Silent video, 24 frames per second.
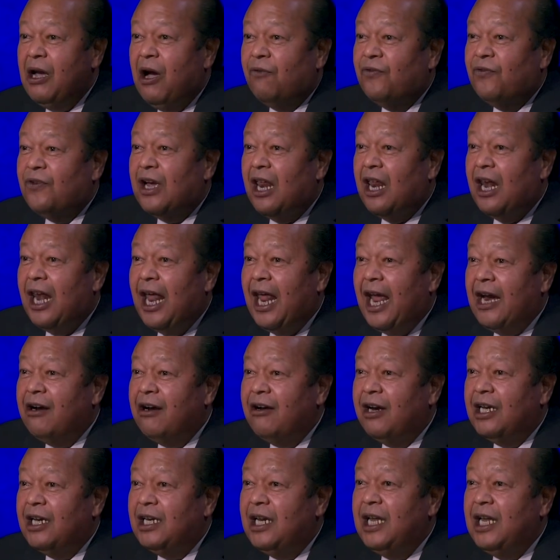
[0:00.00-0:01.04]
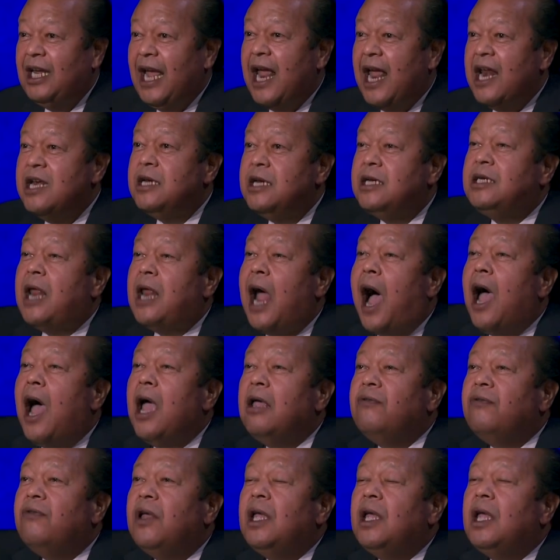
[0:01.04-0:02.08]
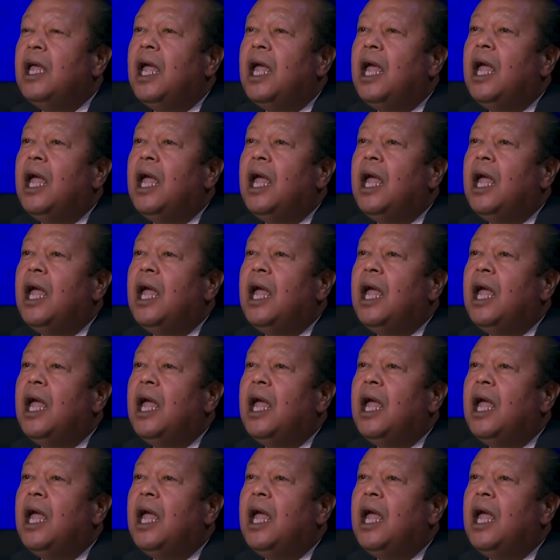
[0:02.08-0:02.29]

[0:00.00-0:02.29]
of clarity, and diving